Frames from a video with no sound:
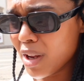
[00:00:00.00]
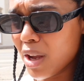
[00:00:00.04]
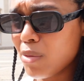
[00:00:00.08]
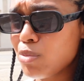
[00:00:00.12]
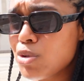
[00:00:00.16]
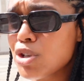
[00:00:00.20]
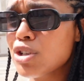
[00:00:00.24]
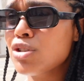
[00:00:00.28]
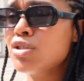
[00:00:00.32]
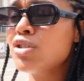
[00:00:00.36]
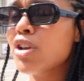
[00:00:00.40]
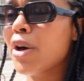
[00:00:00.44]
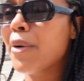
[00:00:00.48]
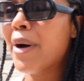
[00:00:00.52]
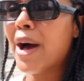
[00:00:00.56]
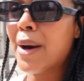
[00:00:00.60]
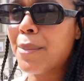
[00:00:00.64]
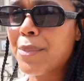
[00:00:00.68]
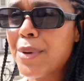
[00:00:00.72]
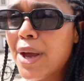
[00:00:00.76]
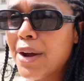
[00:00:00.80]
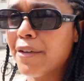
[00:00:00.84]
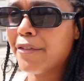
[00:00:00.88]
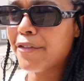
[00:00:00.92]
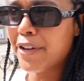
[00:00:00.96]
I'm just so
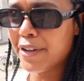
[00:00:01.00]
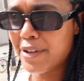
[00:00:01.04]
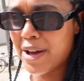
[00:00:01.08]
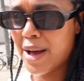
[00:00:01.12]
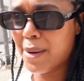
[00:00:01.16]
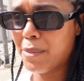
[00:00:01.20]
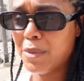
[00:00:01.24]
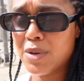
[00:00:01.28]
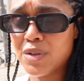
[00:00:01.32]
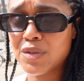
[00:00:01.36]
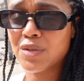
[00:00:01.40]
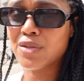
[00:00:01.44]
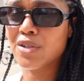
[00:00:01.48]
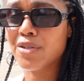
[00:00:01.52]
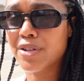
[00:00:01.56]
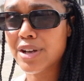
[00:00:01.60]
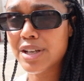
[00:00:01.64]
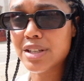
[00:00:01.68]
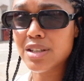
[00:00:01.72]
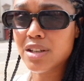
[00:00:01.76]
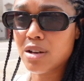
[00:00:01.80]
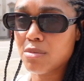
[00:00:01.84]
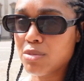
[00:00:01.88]
happy, everything happens for a reason.